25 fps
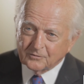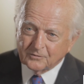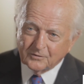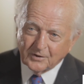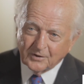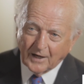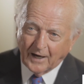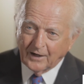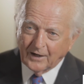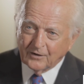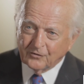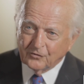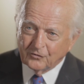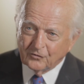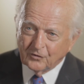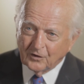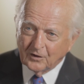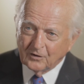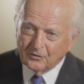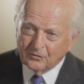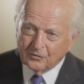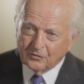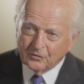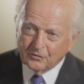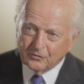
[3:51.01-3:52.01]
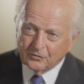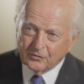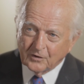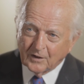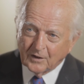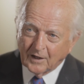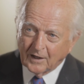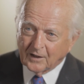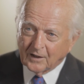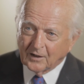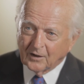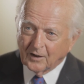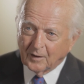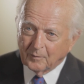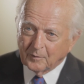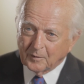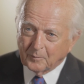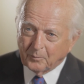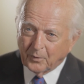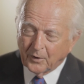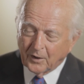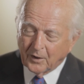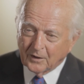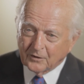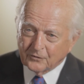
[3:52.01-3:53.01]
tax changes and
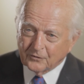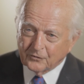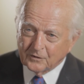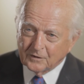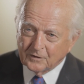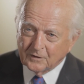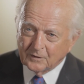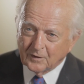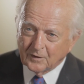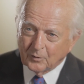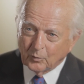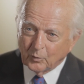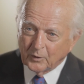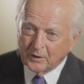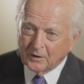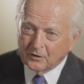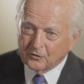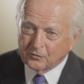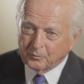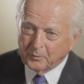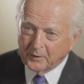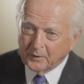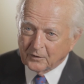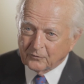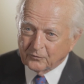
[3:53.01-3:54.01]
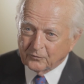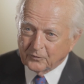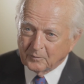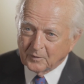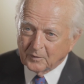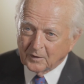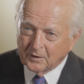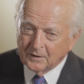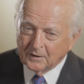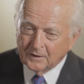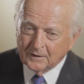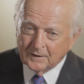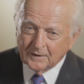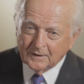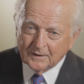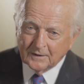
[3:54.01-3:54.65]
economic policy that we expect from the